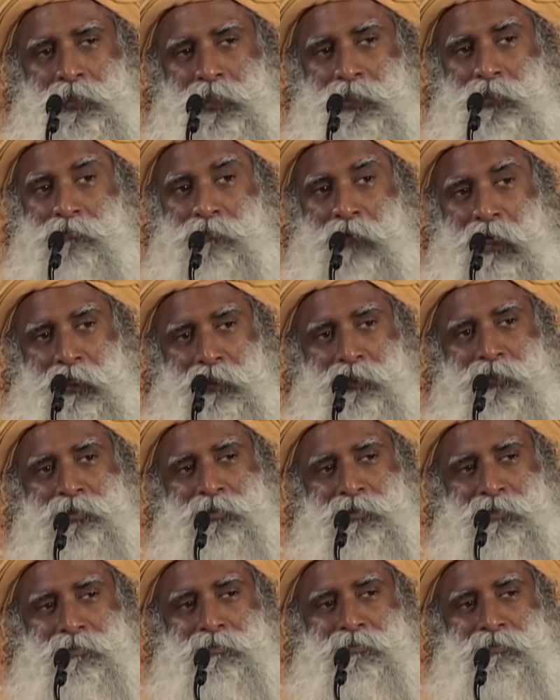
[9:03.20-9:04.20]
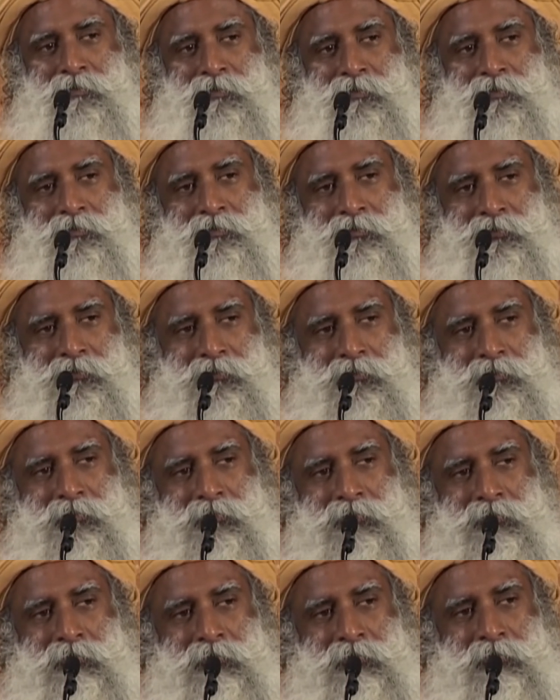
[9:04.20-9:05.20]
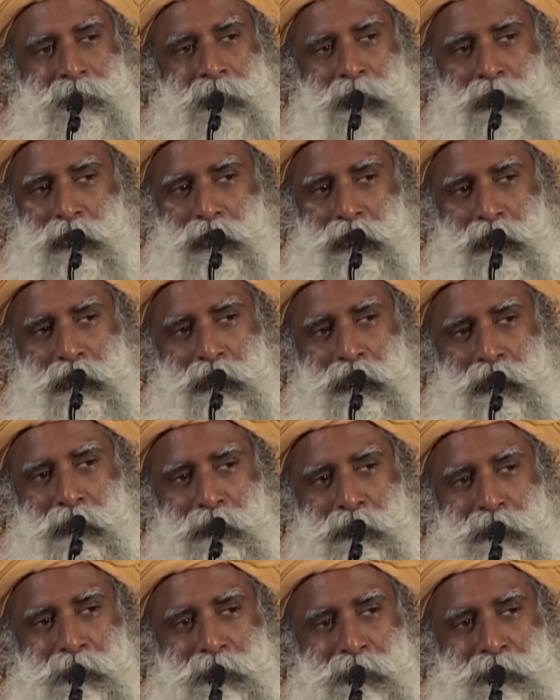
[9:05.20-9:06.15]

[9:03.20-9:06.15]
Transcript: It's a fact, isn't it so?